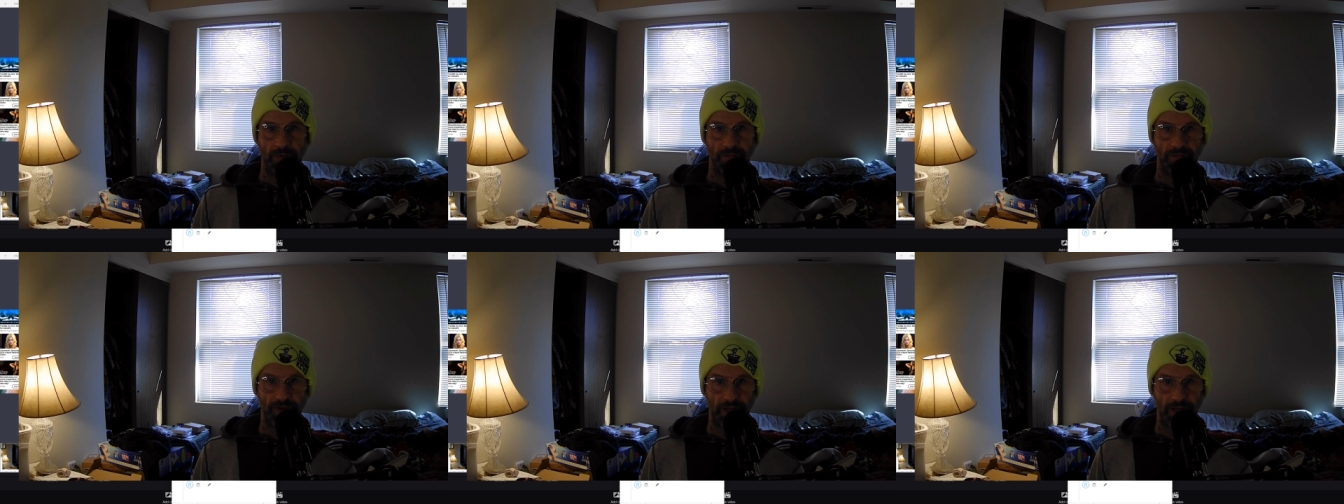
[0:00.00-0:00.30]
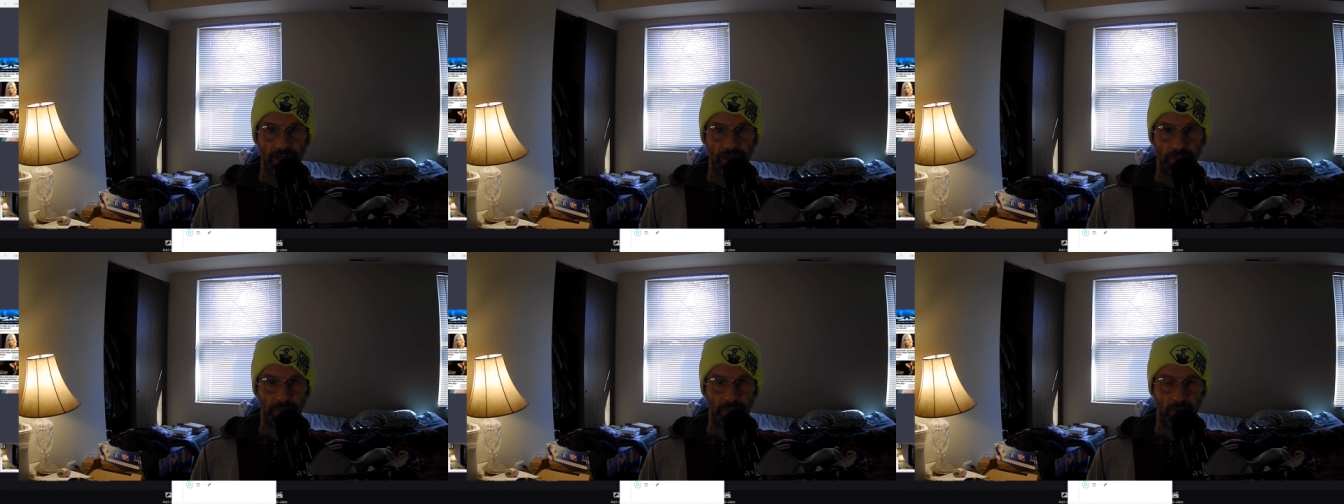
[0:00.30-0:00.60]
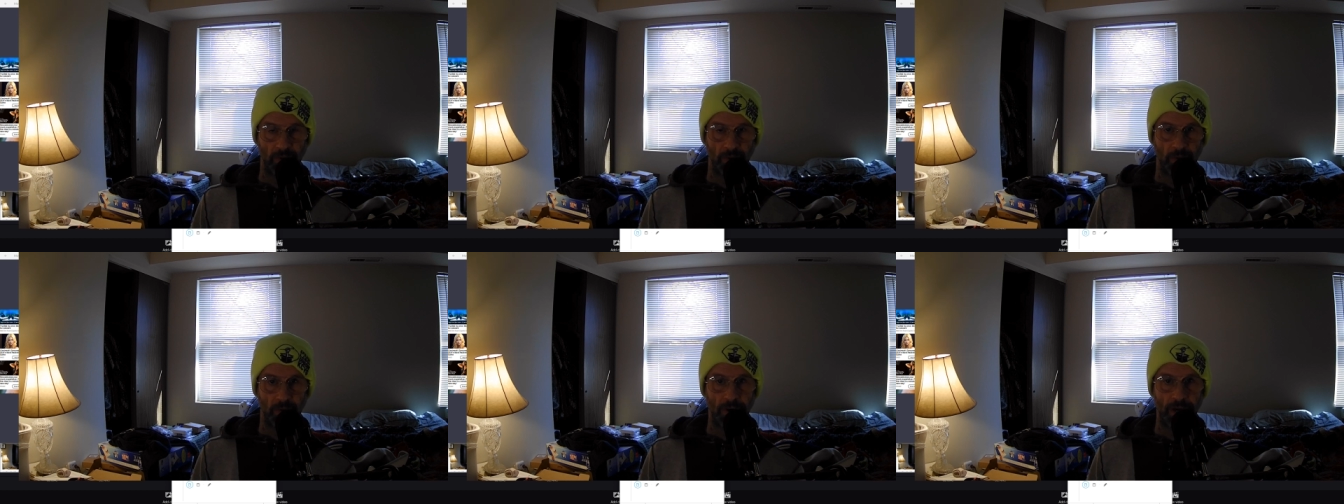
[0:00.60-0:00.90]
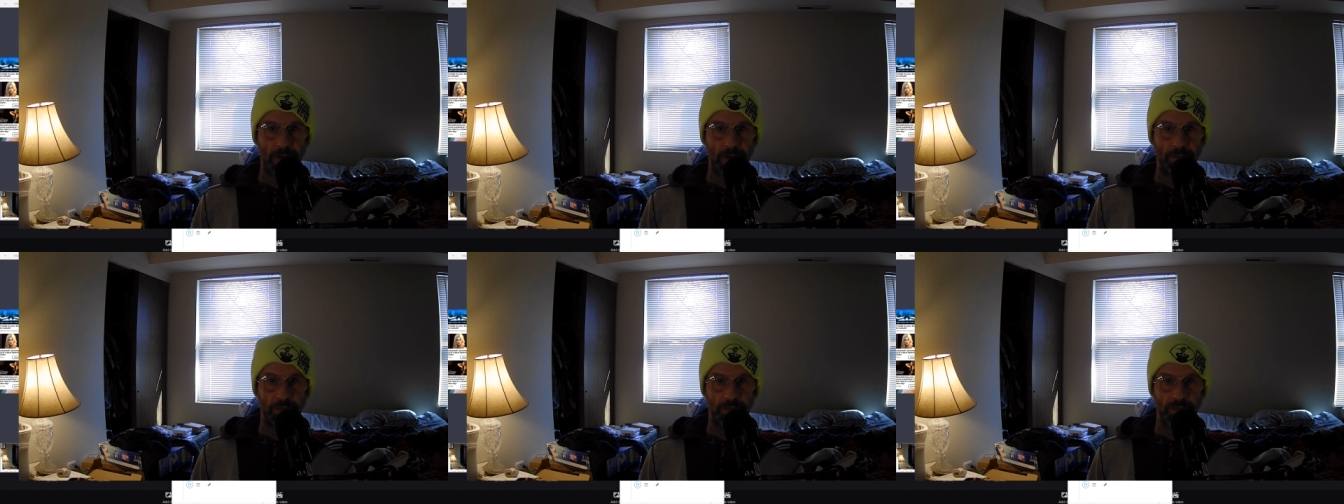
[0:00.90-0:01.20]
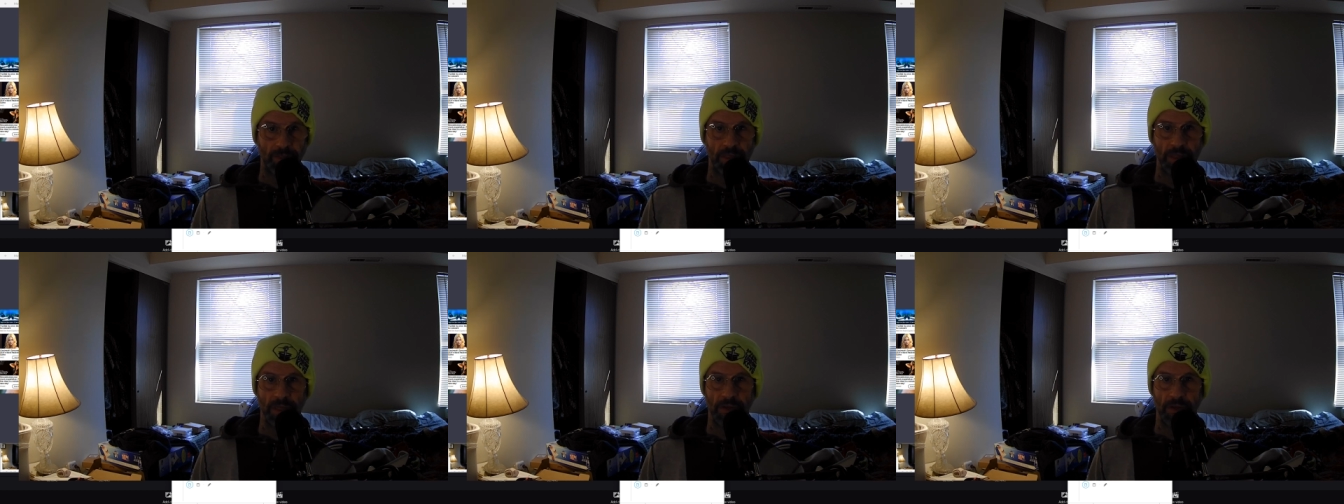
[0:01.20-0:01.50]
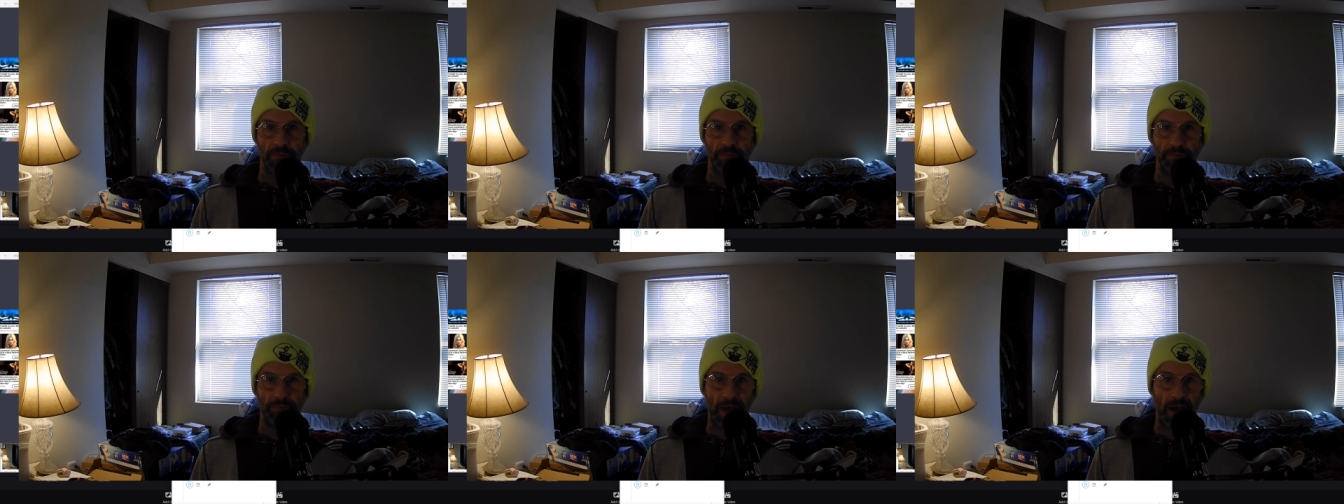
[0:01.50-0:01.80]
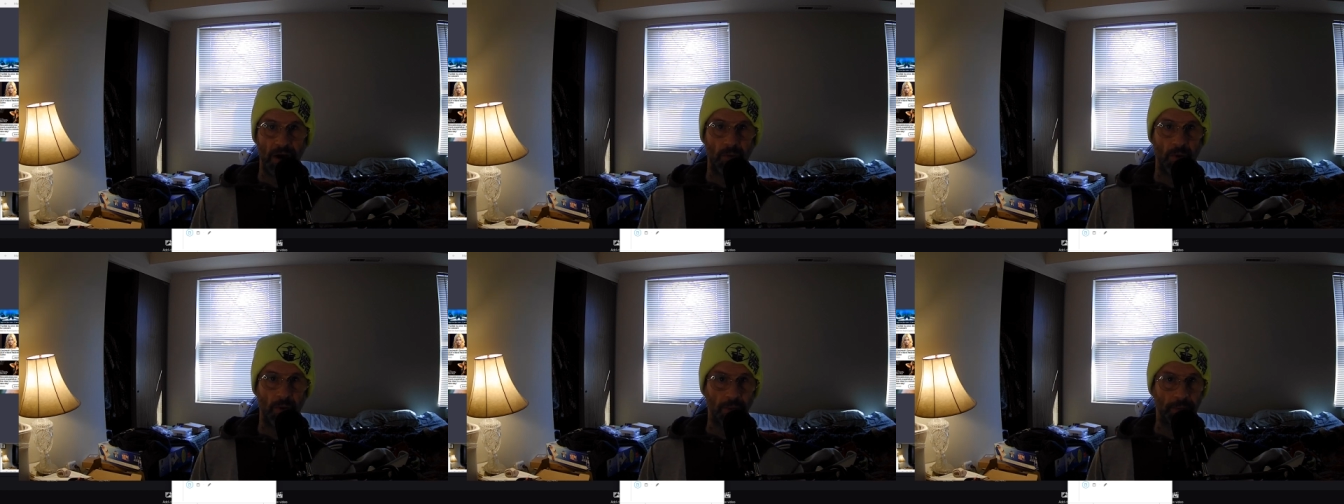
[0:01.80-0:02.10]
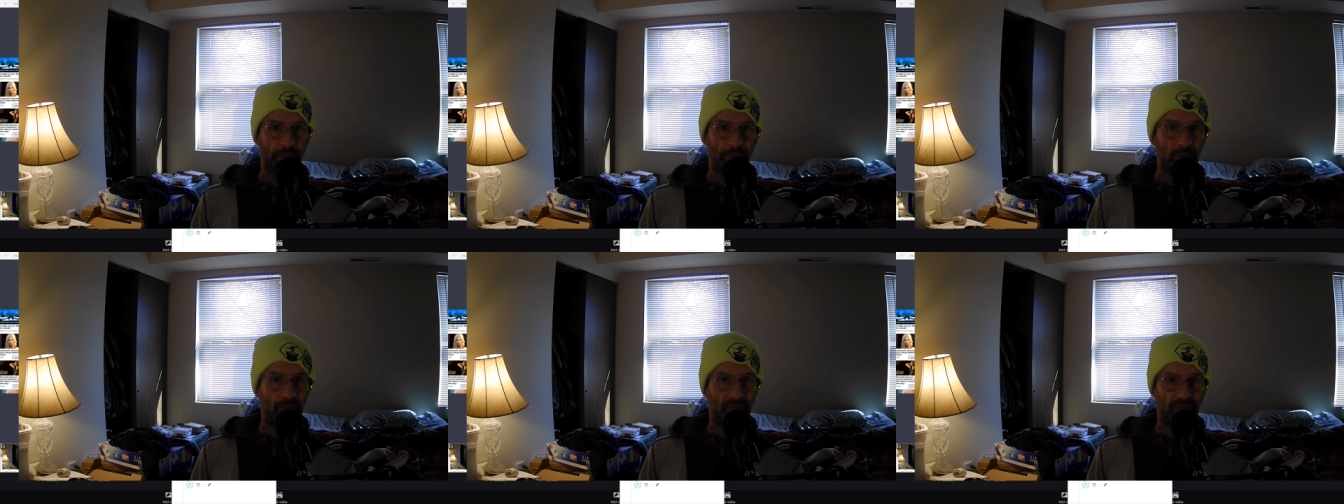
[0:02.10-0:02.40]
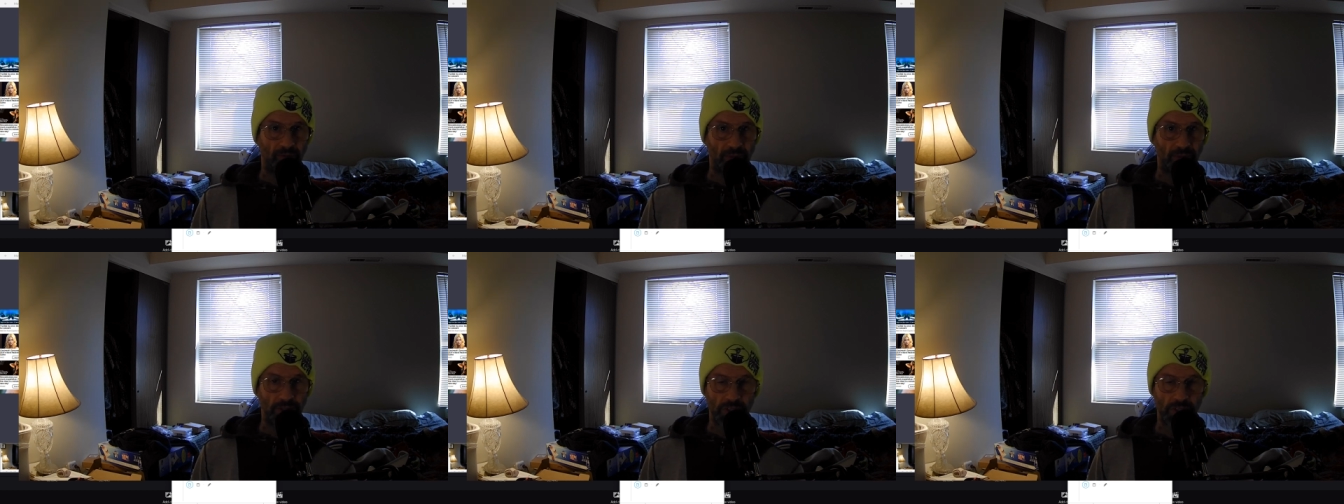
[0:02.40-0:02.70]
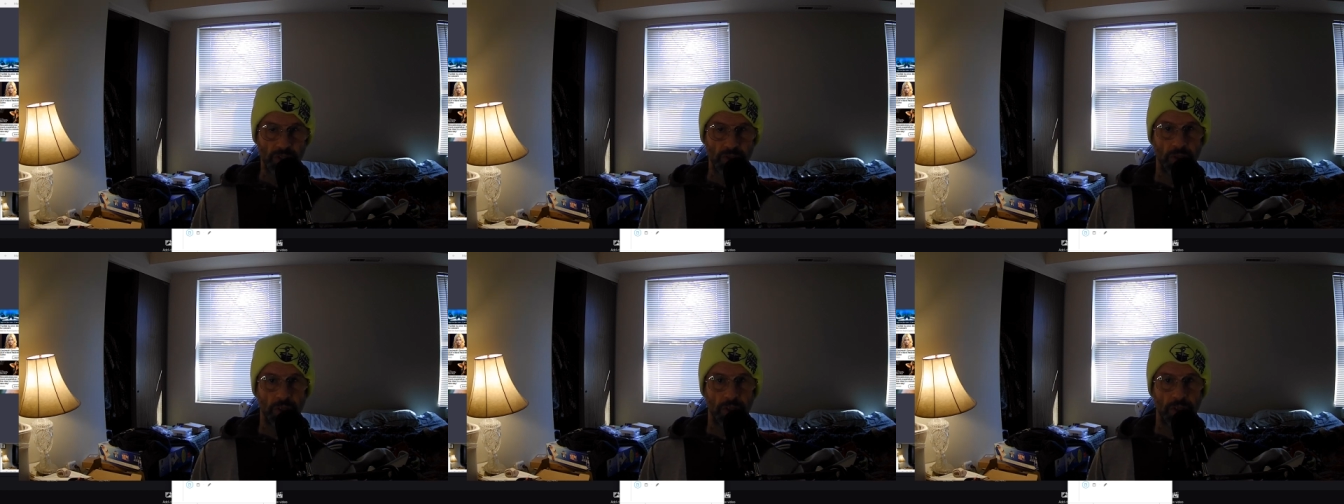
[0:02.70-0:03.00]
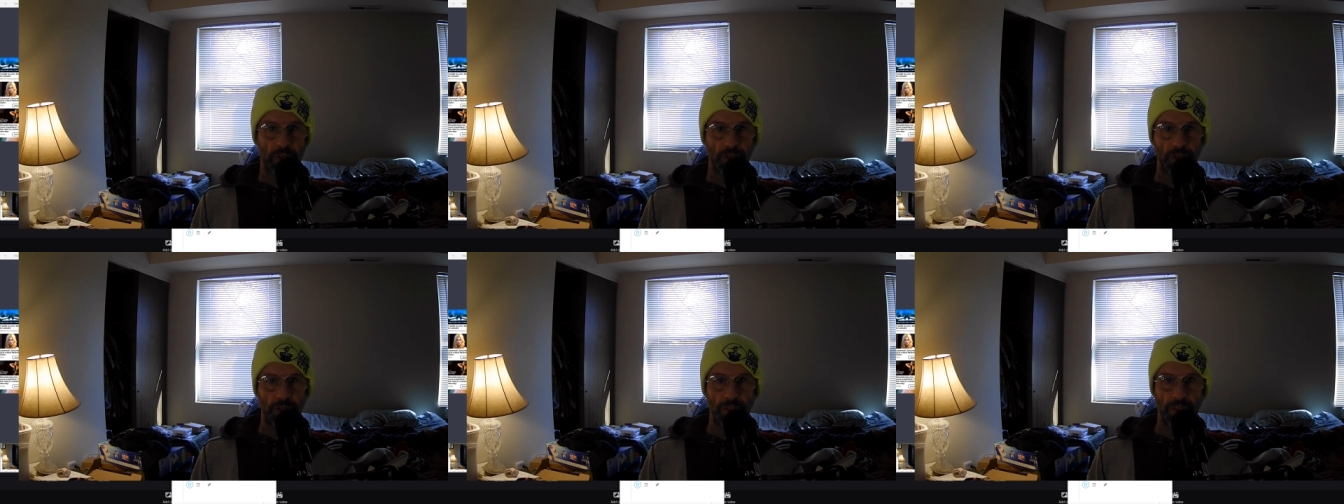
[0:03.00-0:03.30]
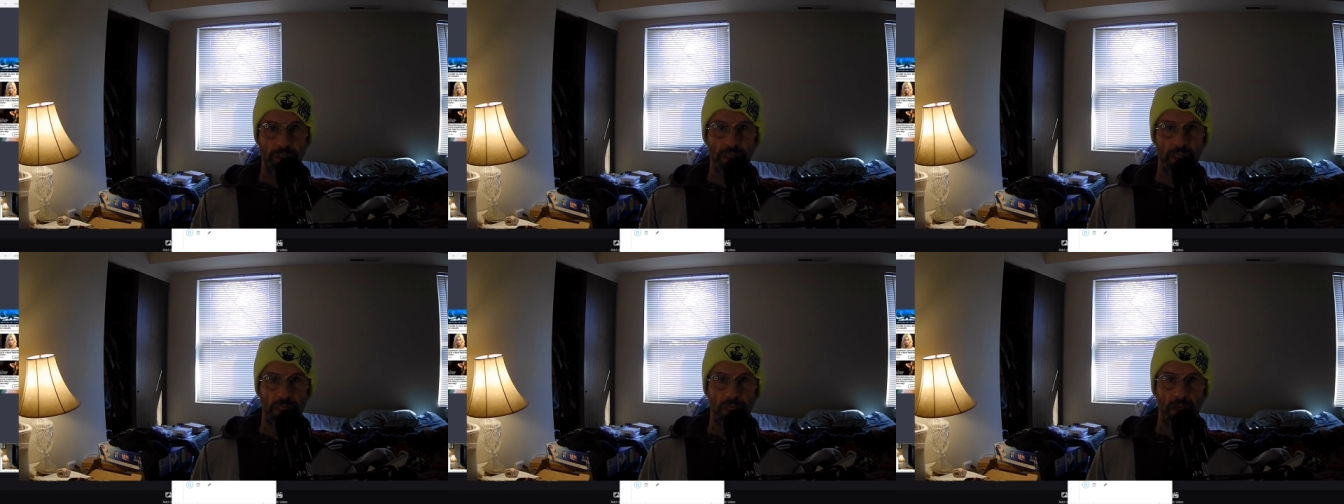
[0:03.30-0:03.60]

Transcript: vetted programs, malware removal instructions,